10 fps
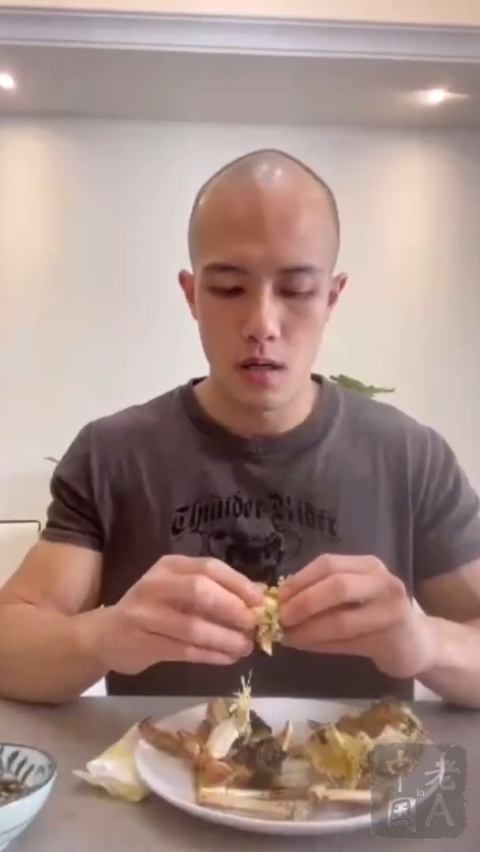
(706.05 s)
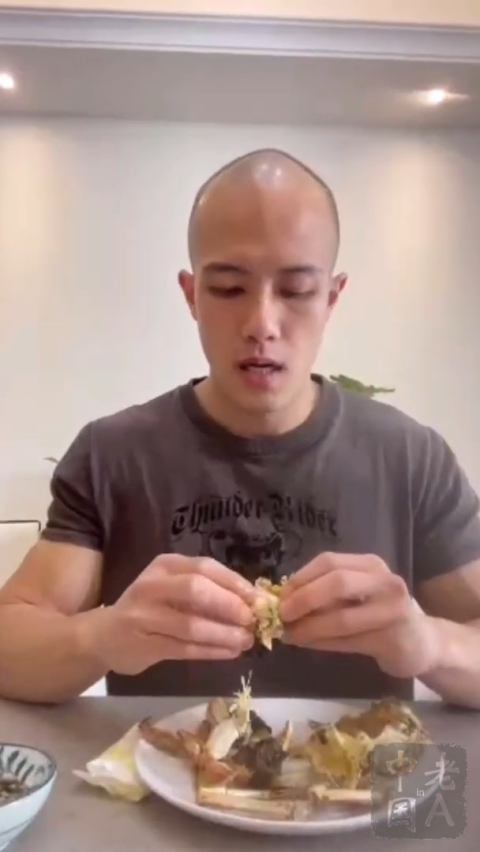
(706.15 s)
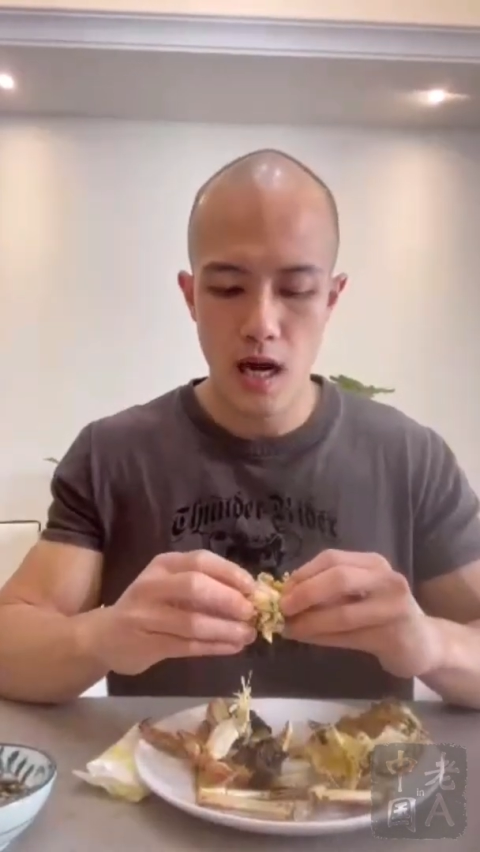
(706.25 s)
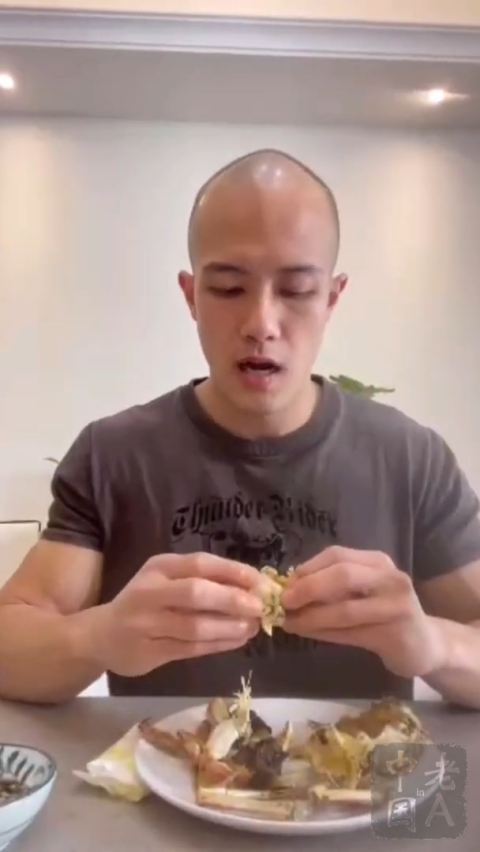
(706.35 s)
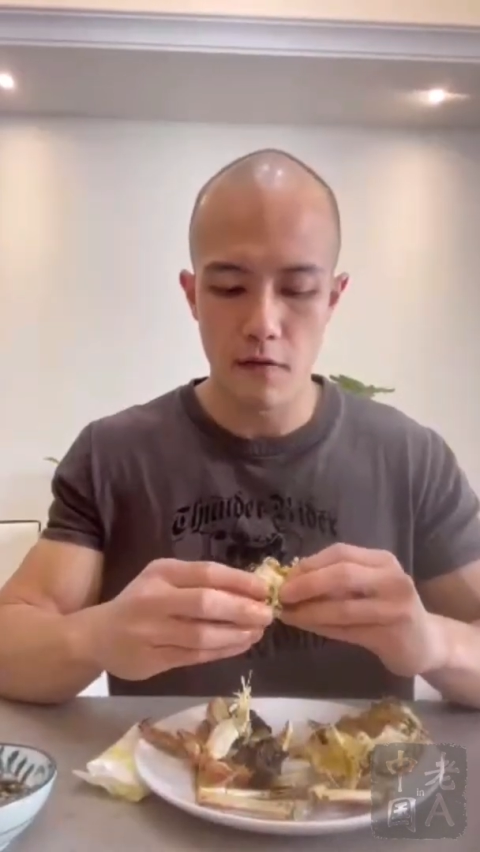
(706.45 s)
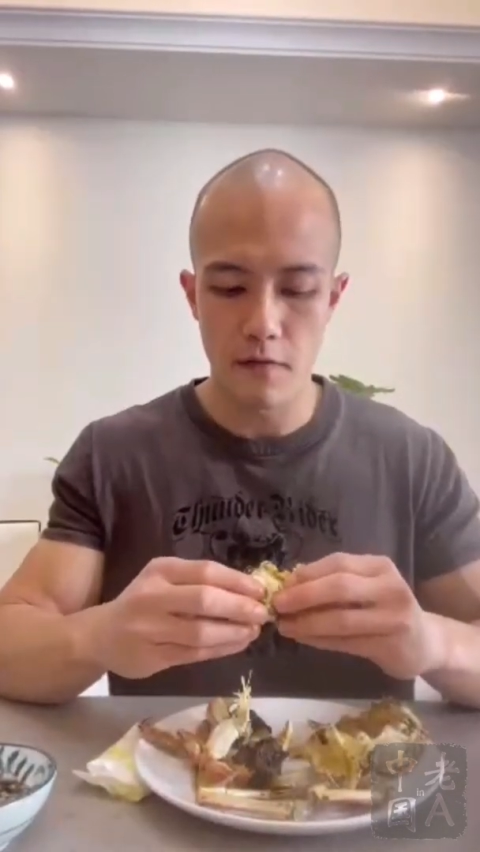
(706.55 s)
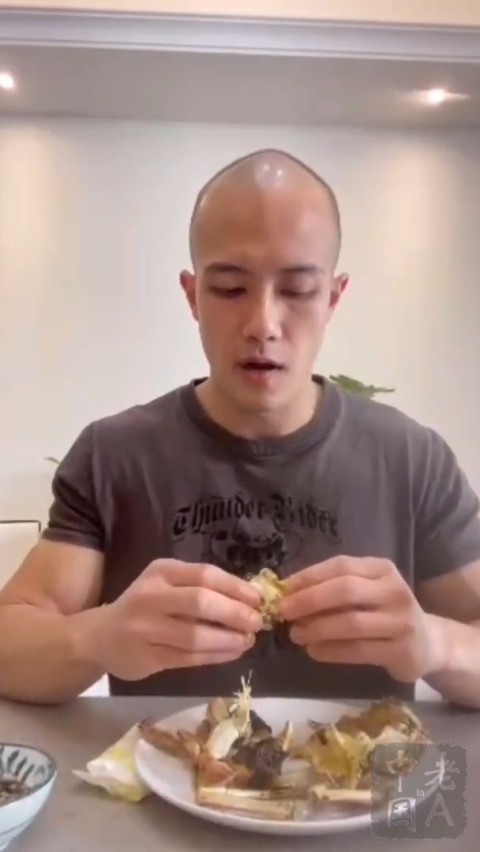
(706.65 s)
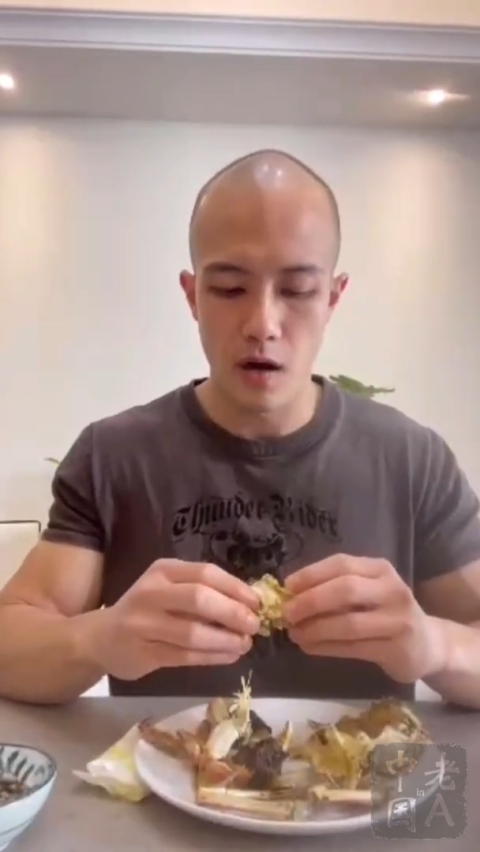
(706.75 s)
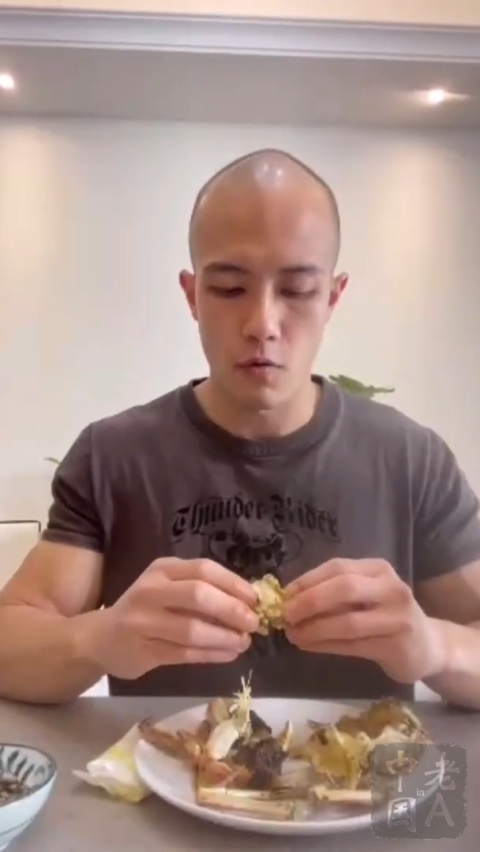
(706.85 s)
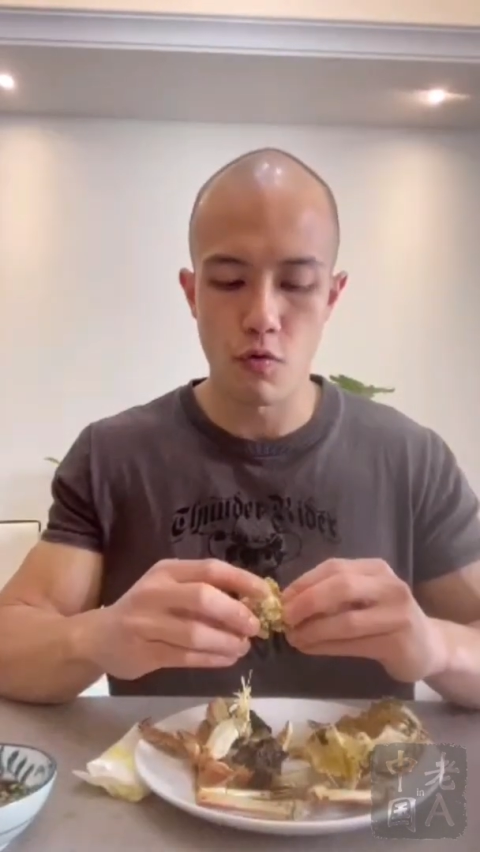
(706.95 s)
kind
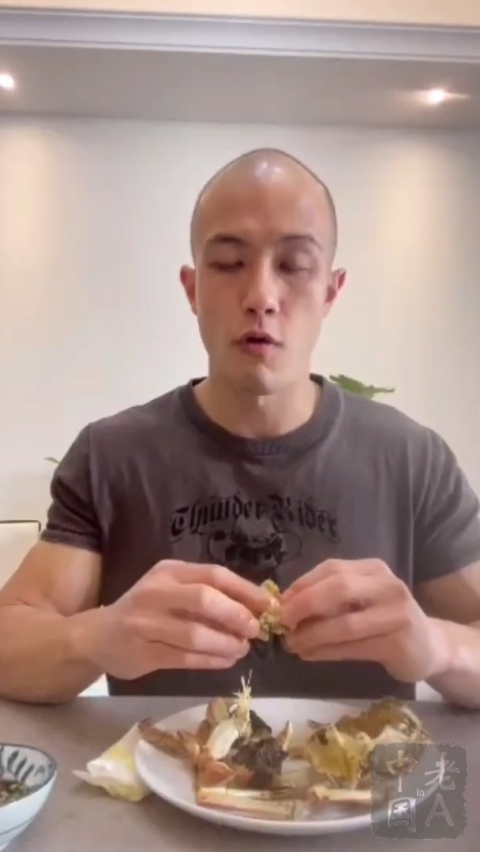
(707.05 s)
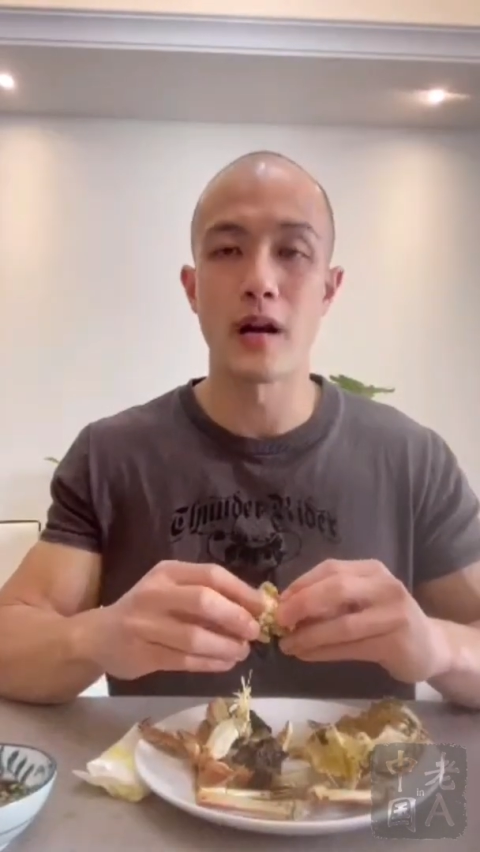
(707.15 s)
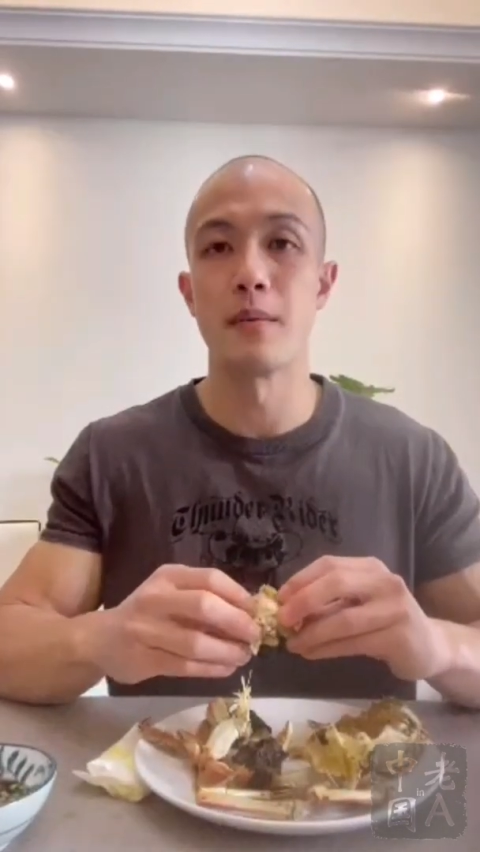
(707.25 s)
of growing